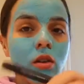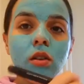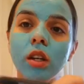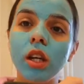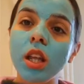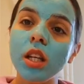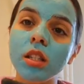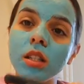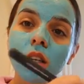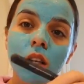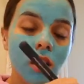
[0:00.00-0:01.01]
Look at this.
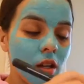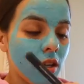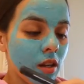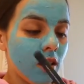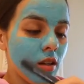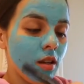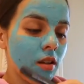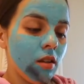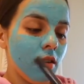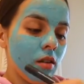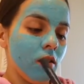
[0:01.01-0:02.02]

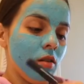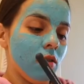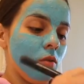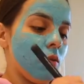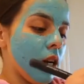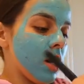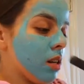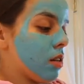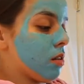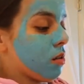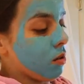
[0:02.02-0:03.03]

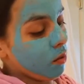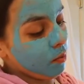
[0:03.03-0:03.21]
Wow.